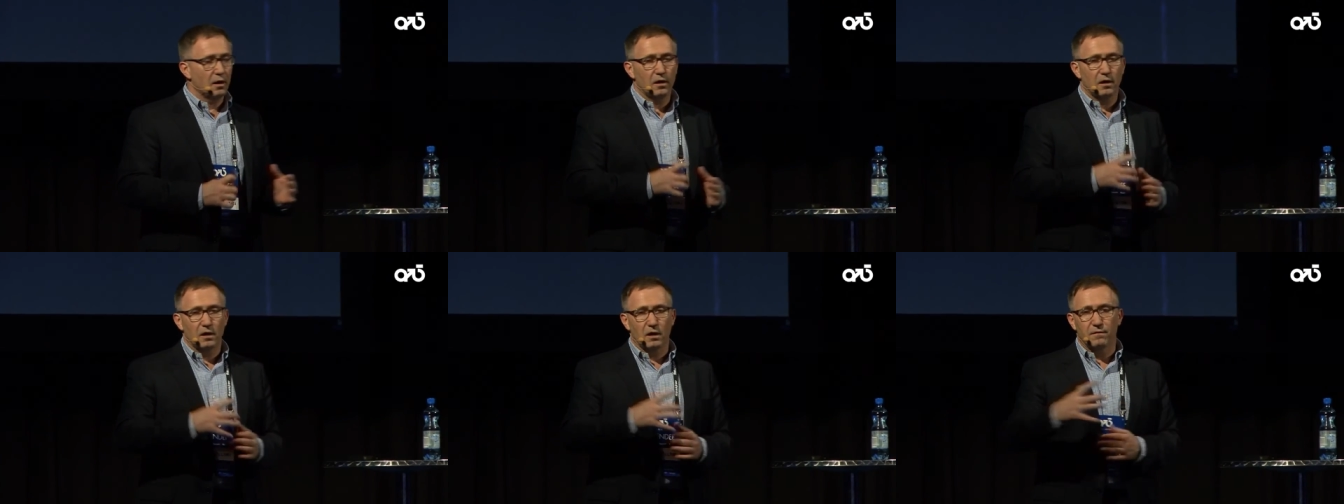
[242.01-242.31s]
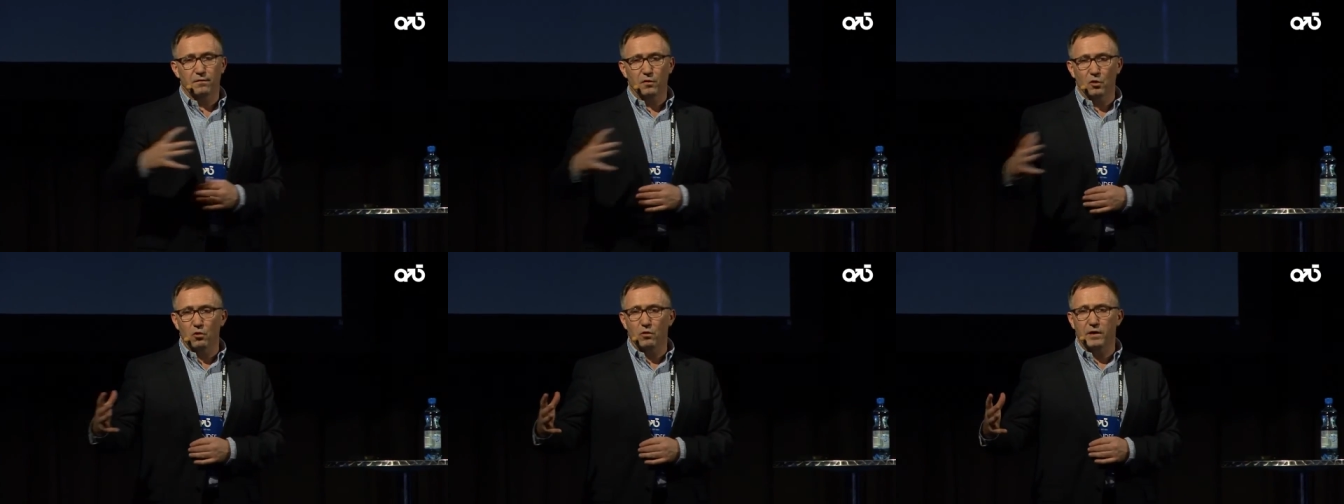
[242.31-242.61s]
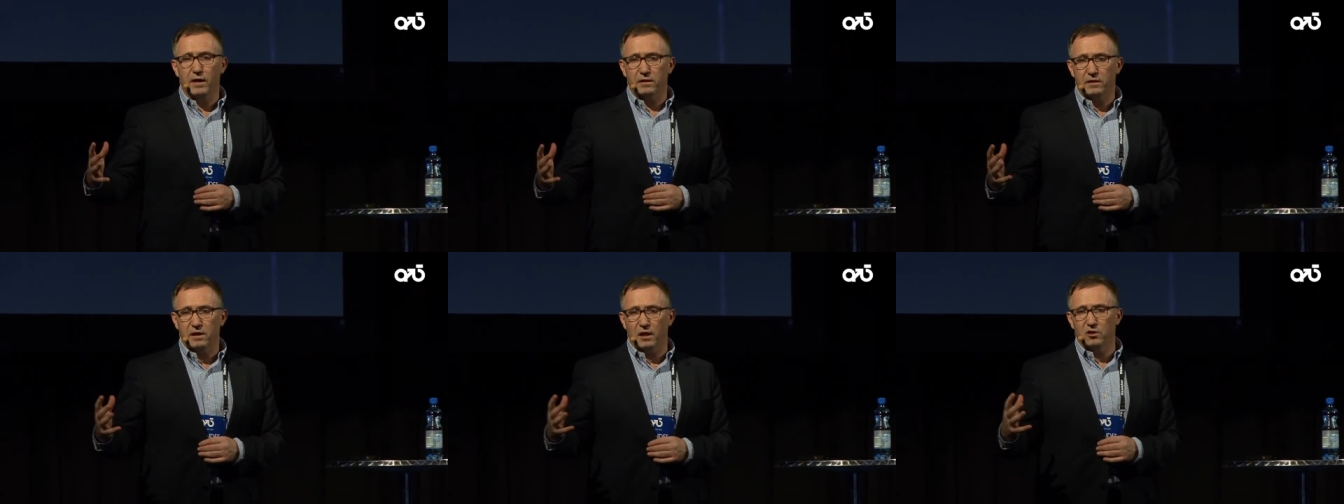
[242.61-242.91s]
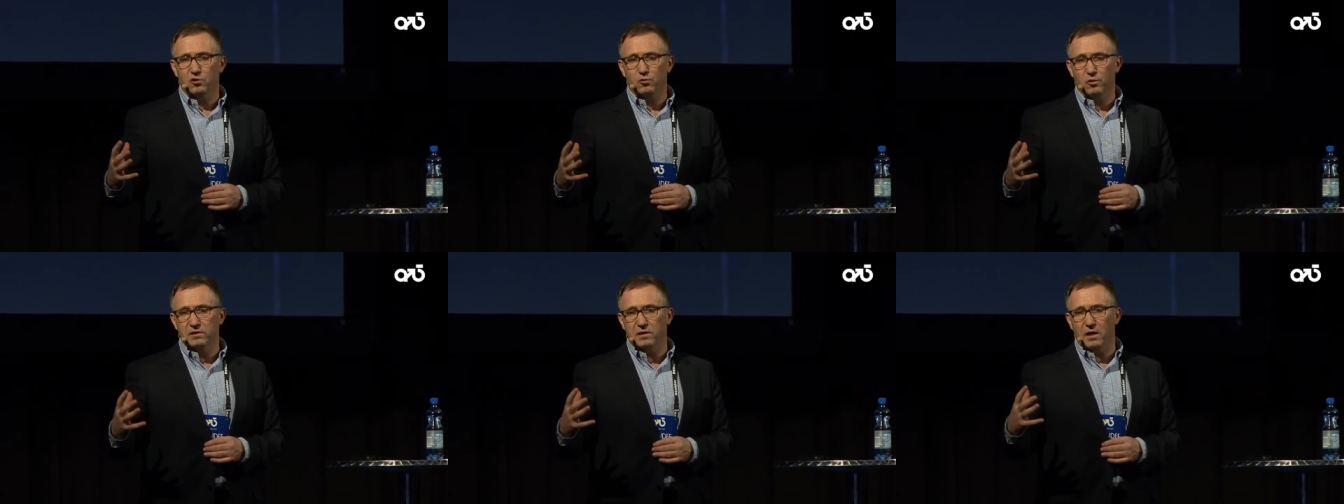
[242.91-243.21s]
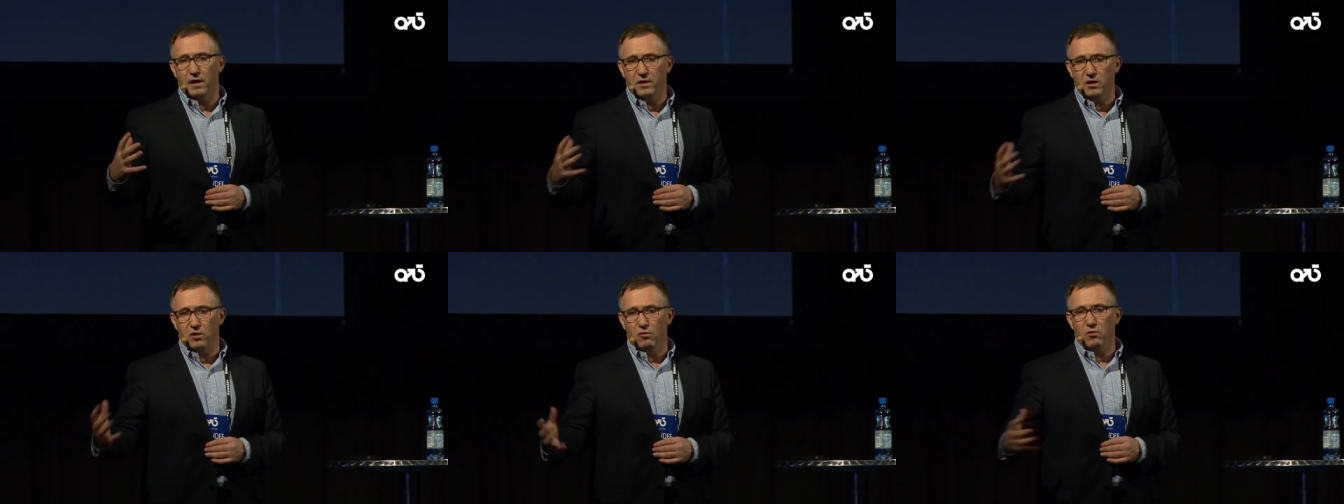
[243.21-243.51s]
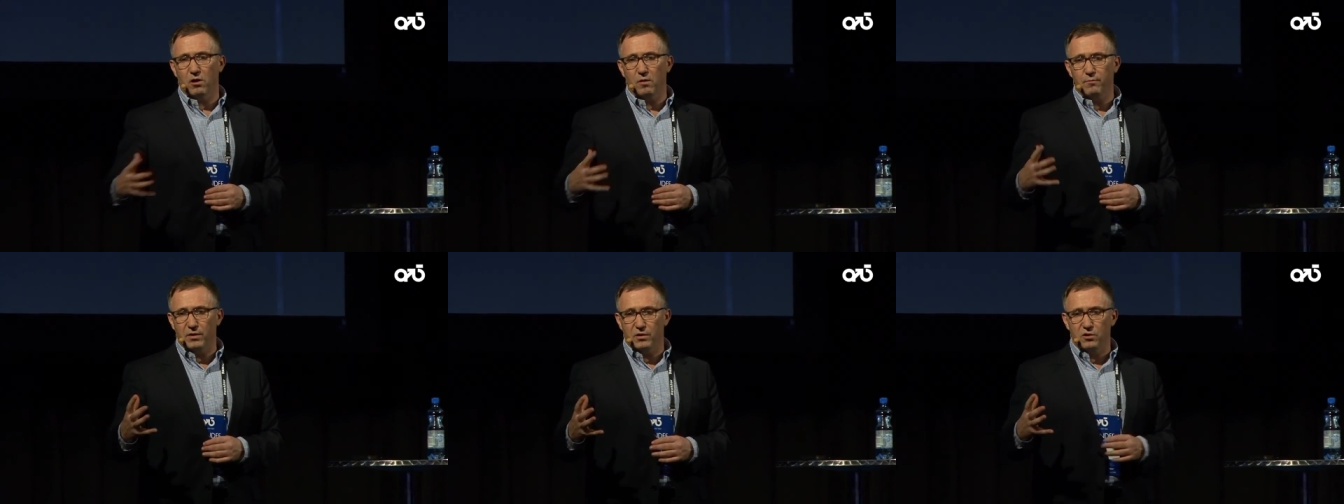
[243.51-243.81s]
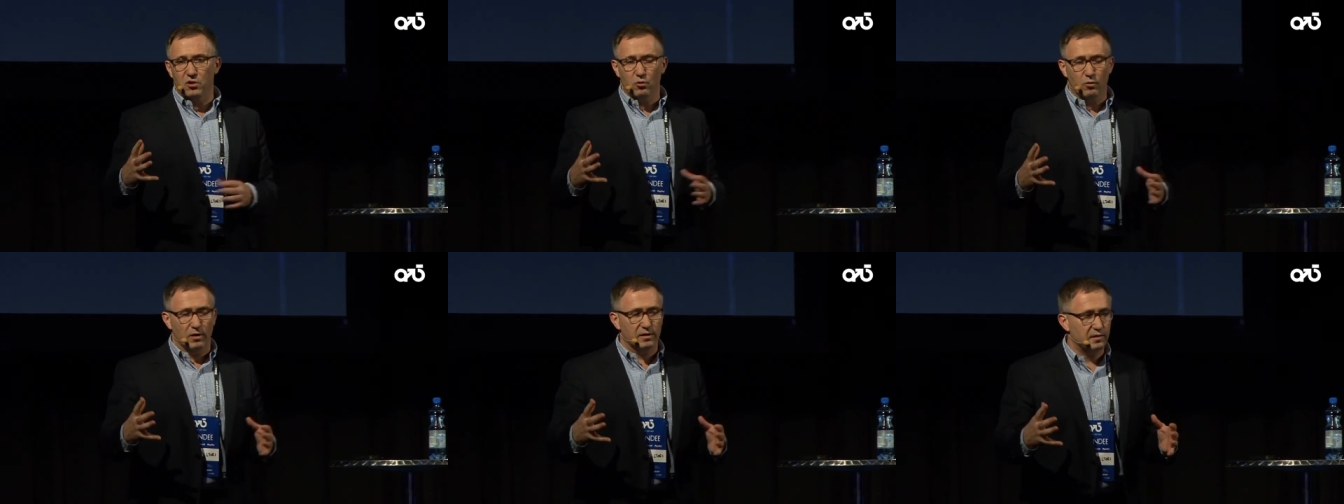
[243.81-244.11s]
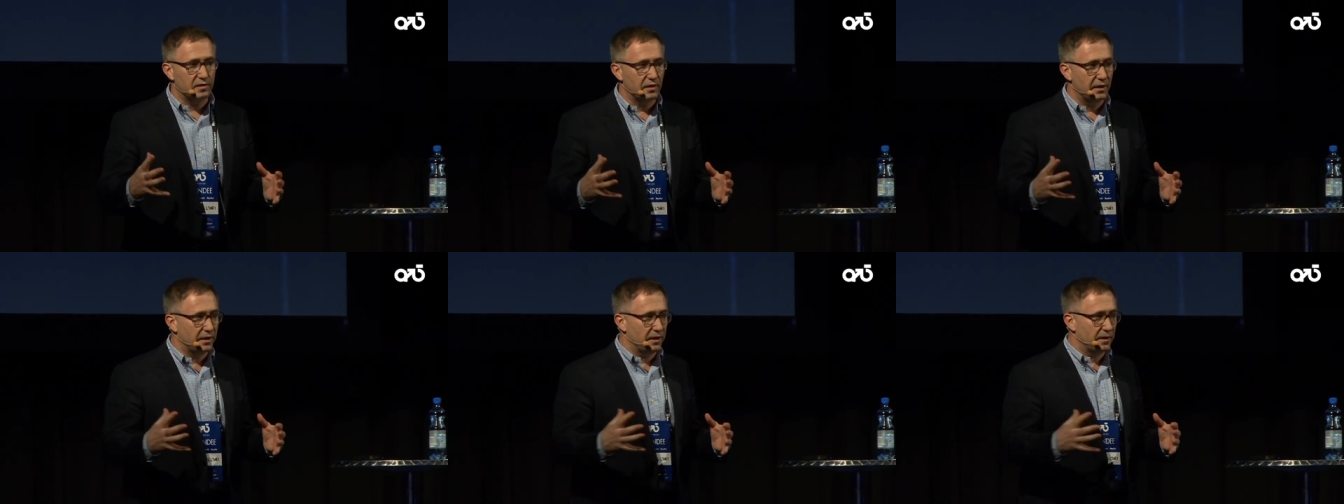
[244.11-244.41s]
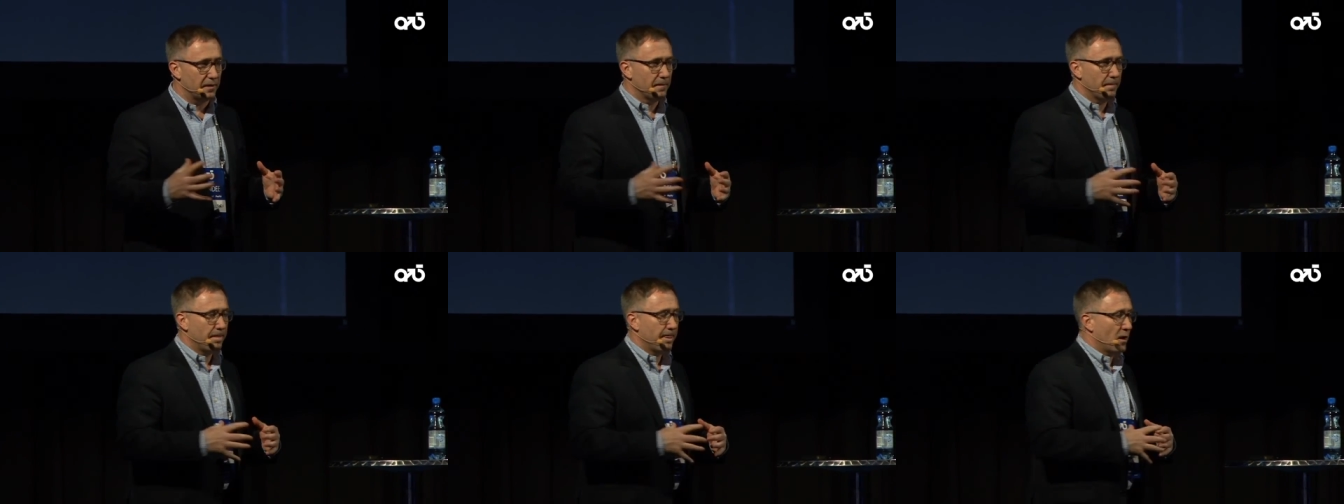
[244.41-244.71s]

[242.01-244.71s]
If you look at countries like Europe and USA,